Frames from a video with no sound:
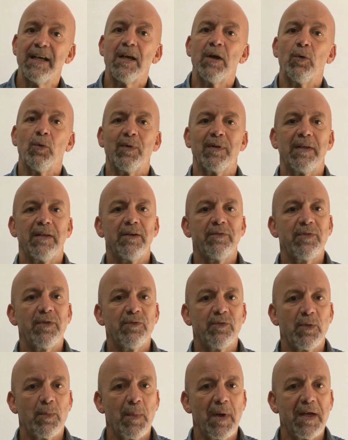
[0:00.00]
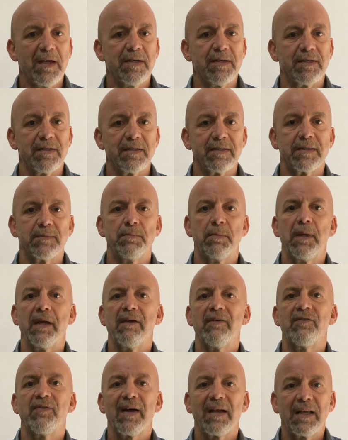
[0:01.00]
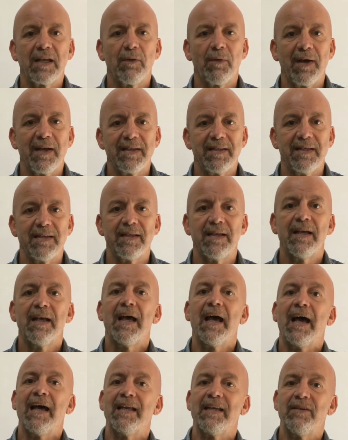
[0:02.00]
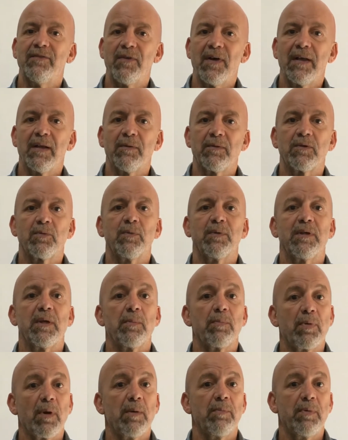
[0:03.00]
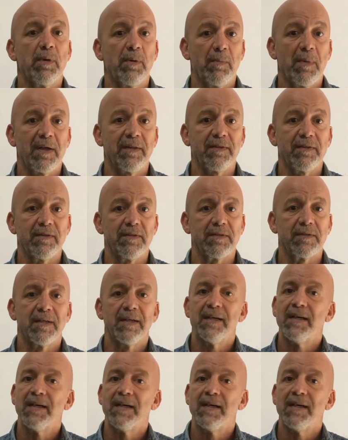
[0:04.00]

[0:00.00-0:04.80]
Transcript: with enough information to be evaluated and developed with the appropriate methods.